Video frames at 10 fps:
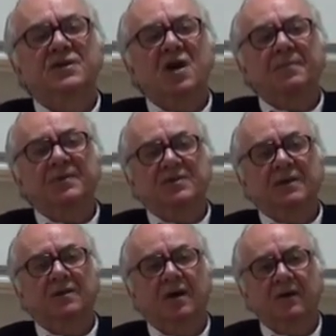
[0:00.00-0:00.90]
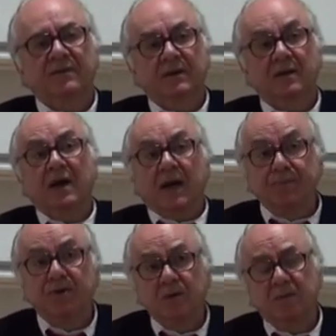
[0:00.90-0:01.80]
the opposite of the
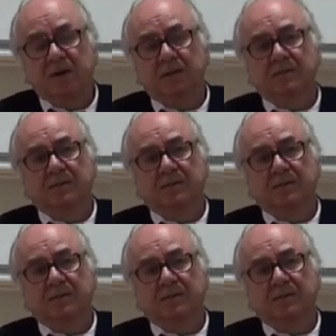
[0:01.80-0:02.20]
abnormal,